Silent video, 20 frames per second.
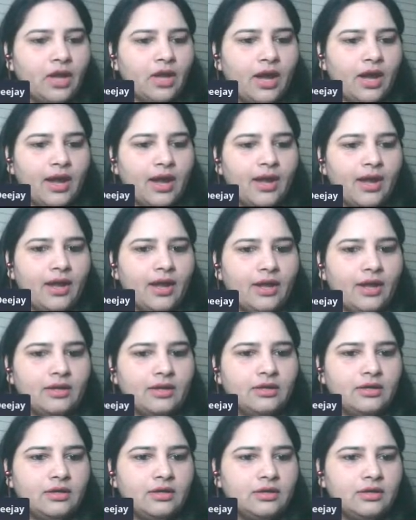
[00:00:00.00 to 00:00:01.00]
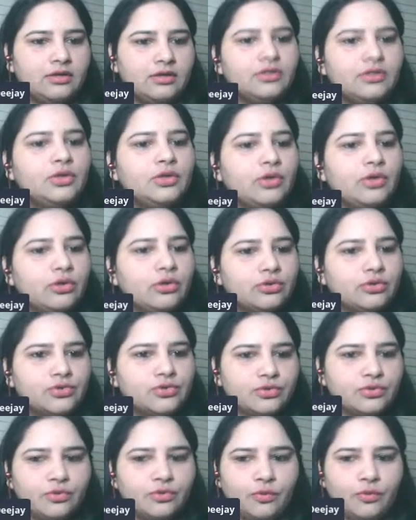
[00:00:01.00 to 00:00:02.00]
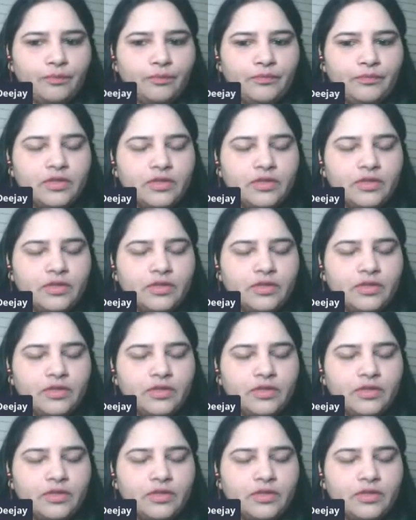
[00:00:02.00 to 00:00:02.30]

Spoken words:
and you're good to go.